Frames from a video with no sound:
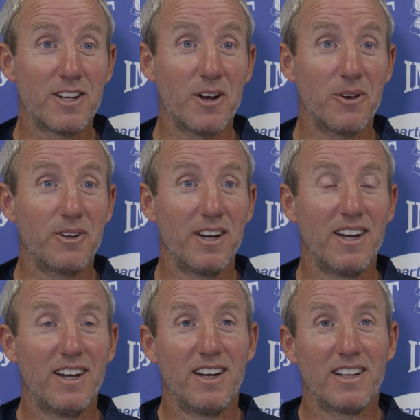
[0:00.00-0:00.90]
So
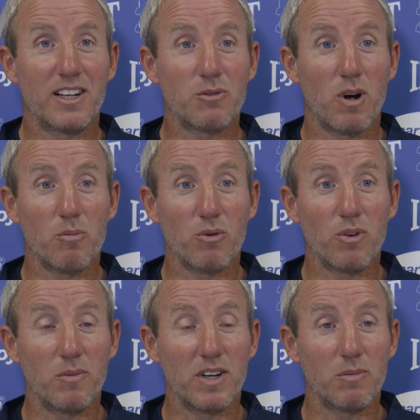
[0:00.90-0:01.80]
that's why I
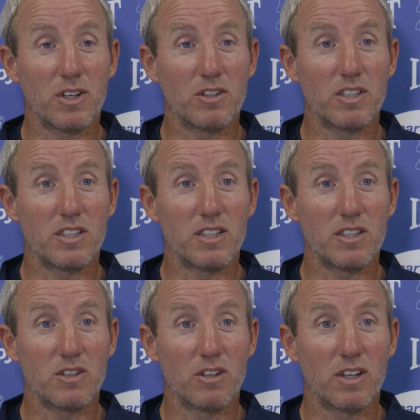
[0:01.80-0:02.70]
brought him here because he's,
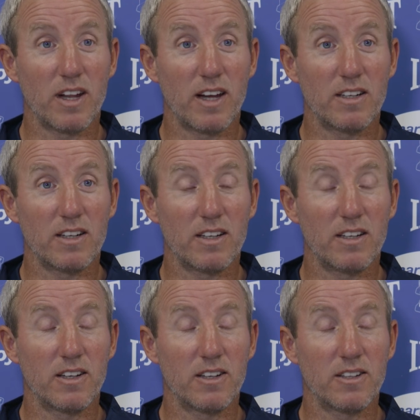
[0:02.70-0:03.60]
he's good at that
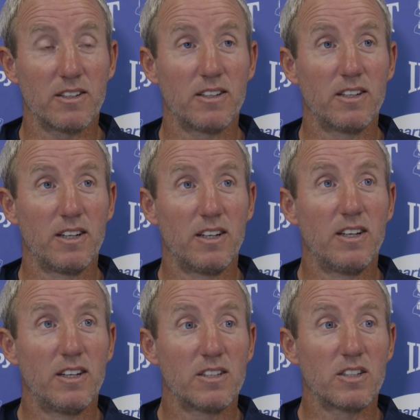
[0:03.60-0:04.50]
and uh,
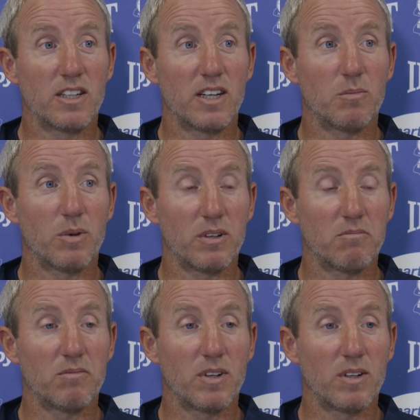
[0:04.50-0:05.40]
so yeah but
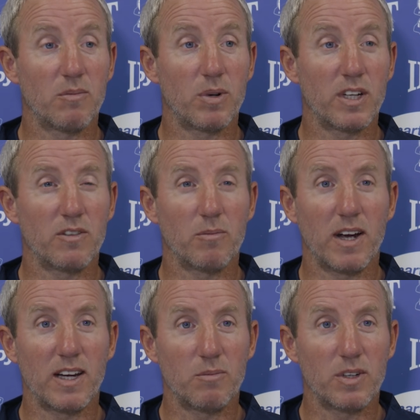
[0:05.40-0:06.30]
I'm pleased for
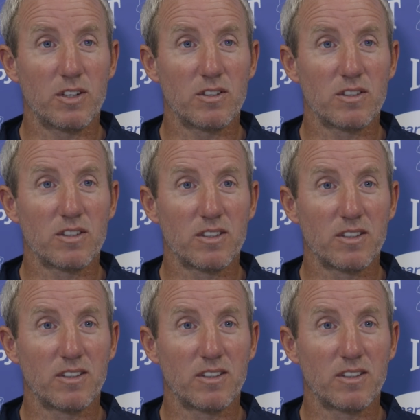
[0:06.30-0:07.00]
Matty because